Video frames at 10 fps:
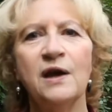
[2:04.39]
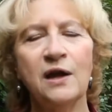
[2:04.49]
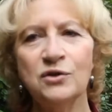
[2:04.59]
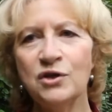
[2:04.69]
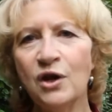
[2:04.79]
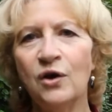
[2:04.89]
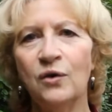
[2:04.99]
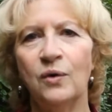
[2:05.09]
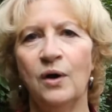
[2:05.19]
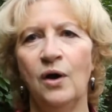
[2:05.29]
and
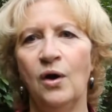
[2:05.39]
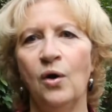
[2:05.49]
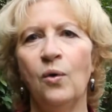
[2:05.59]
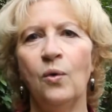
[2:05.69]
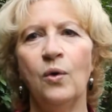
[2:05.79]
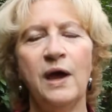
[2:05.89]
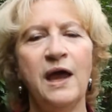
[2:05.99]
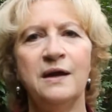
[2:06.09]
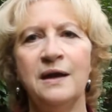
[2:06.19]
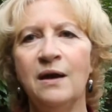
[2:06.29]
toe or
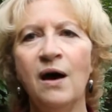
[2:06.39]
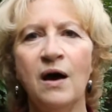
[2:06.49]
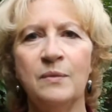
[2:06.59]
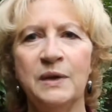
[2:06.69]
hand and arm.